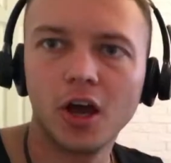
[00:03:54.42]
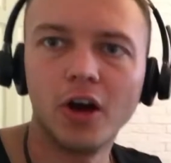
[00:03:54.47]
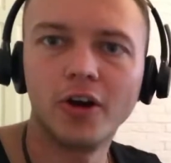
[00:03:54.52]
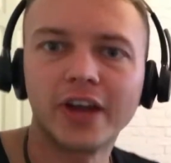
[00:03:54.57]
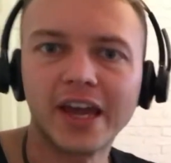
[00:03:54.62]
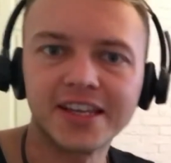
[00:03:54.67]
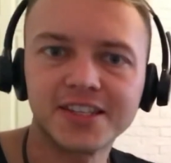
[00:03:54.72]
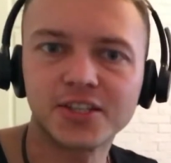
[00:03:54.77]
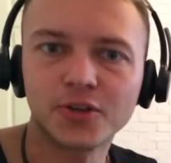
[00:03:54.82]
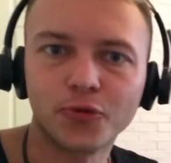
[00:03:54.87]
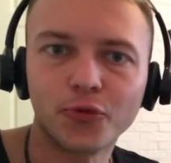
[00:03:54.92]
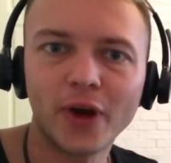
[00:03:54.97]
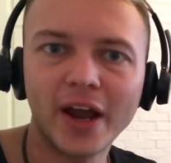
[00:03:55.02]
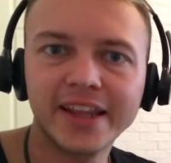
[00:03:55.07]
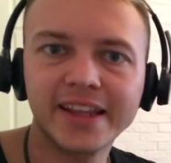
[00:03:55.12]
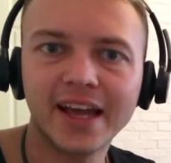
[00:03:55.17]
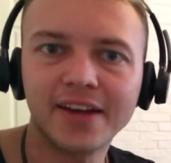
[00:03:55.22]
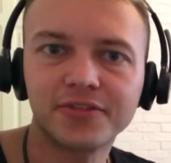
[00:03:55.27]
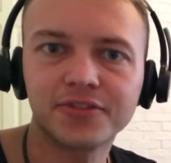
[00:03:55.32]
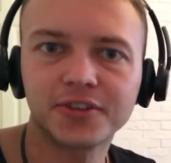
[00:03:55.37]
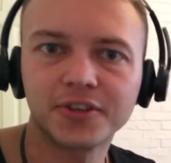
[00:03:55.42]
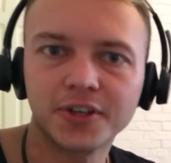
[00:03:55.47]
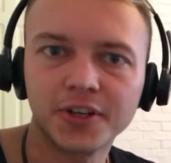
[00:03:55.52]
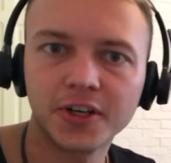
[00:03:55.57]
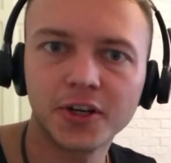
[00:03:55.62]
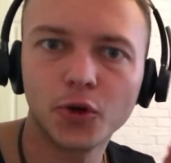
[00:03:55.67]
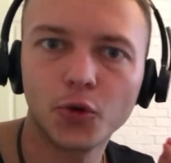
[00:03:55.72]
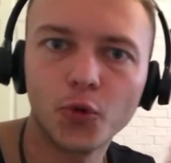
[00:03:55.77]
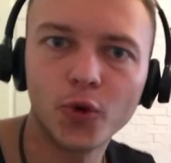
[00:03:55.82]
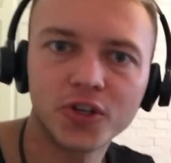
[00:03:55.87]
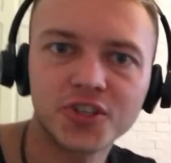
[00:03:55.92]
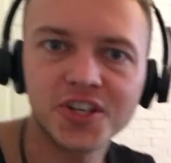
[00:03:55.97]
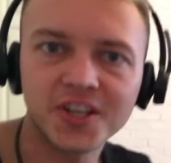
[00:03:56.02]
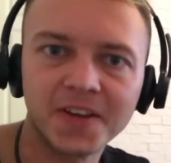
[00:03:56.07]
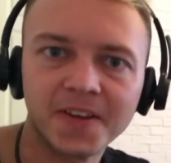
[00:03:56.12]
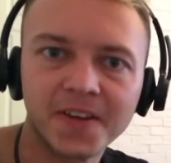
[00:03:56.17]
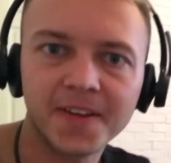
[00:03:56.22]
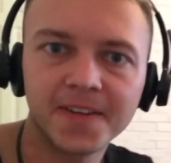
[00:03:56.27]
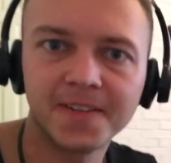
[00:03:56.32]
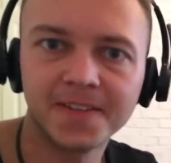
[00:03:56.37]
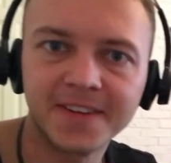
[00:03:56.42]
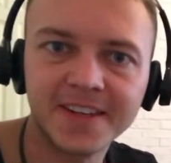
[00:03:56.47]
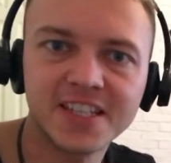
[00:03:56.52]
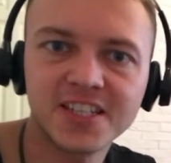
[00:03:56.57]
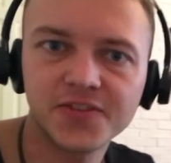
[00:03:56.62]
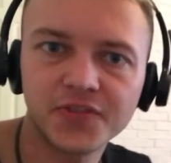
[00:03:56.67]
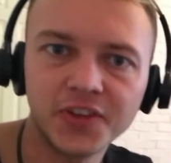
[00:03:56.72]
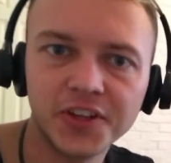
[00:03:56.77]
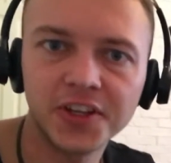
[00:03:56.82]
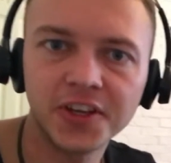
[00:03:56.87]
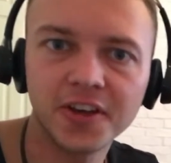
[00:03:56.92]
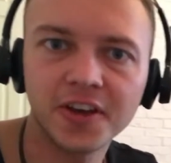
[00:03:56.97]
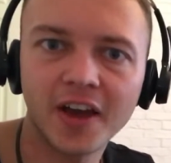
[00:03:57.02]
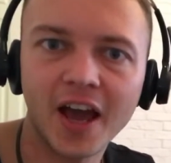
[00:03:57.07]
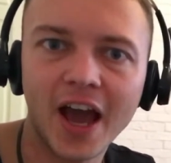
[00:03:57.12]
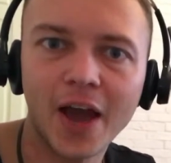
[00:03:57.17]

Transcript: Okay, so right after watching this video,